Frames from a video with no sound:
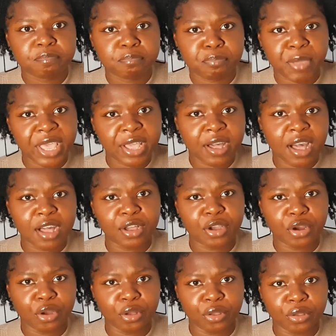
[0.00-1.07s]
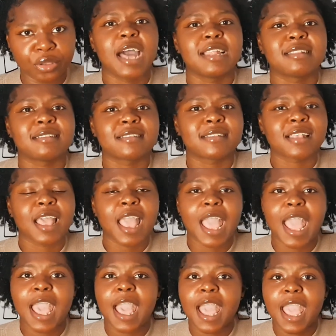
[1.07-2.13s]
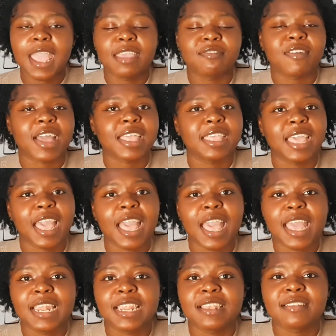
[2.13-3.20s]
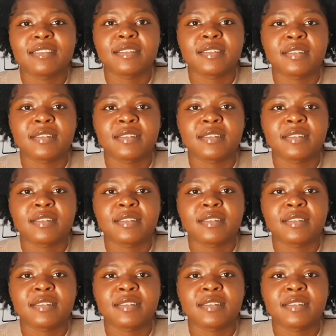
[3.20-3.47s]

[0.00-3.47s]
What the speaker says: bigger girl. And if I get any